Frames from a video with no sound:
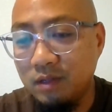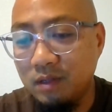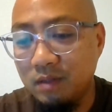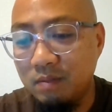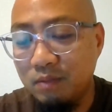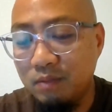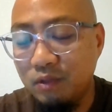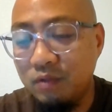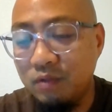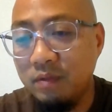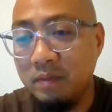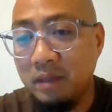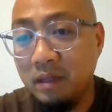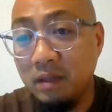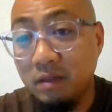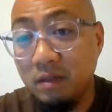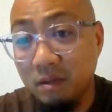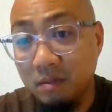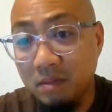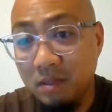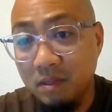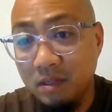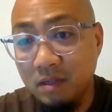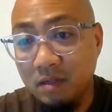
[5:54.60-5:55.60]
improving my
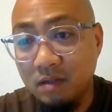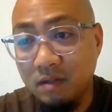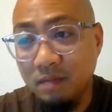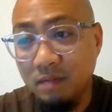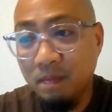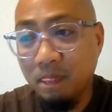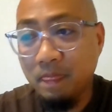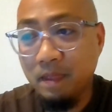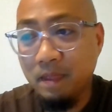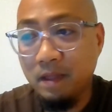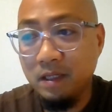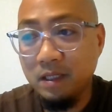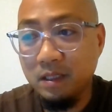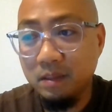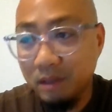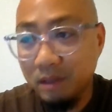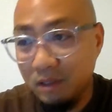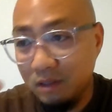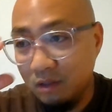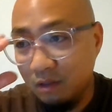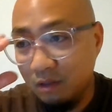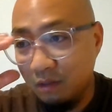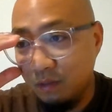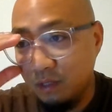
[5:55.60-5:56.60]
thumbnail,
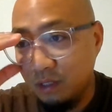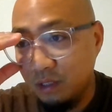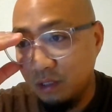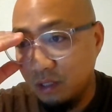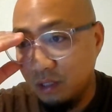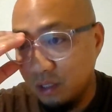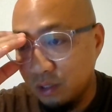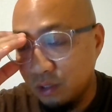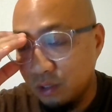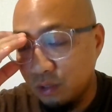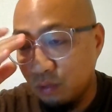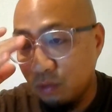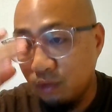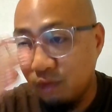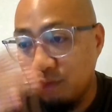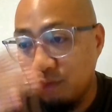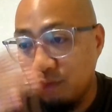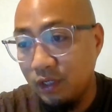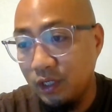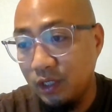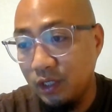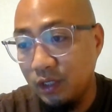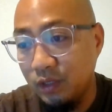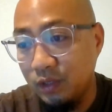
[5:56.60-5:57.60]
especially with like short
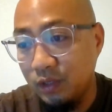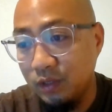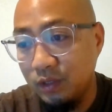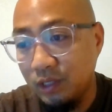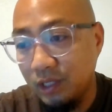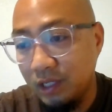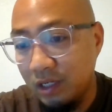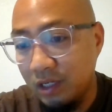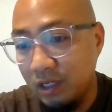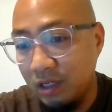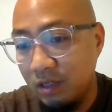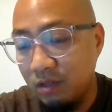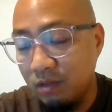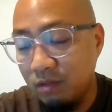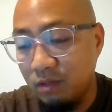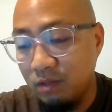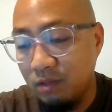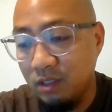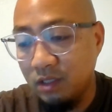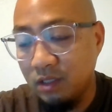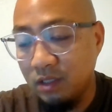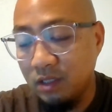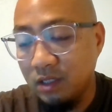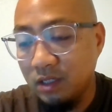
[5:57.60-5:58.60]
videos. I kind of
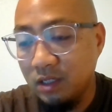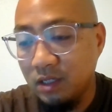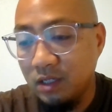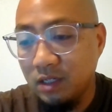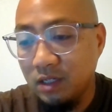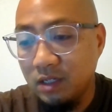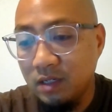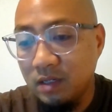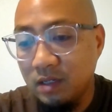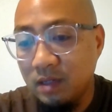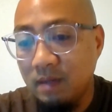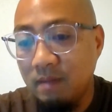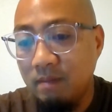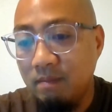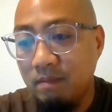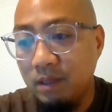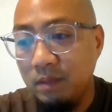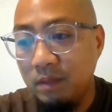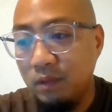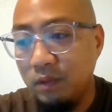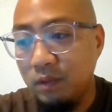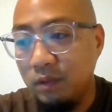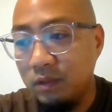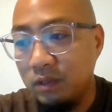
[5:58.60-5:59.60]
want
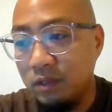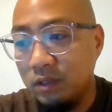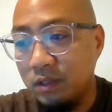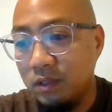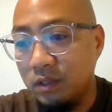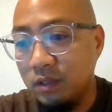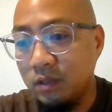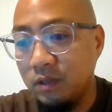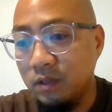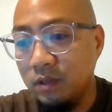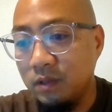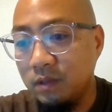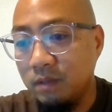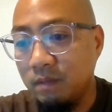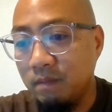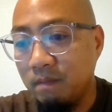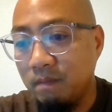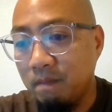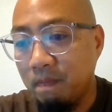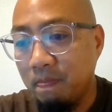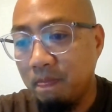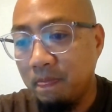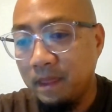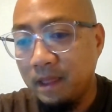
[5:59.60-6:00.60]
people to
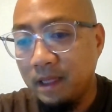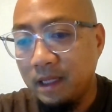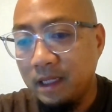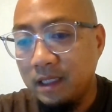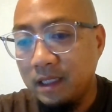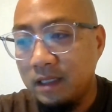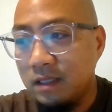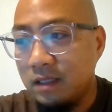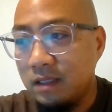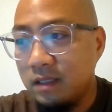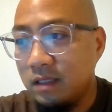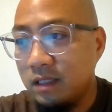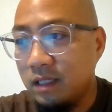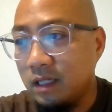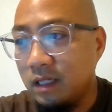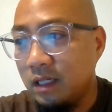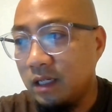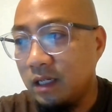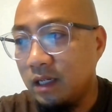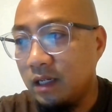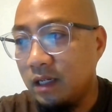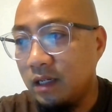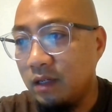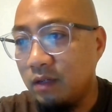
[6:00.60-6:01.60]

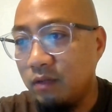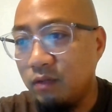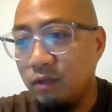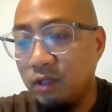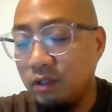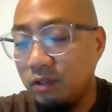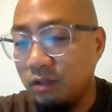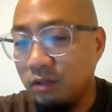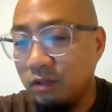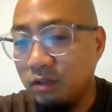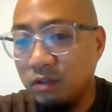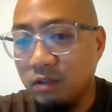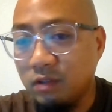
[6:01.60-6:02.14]
see a really good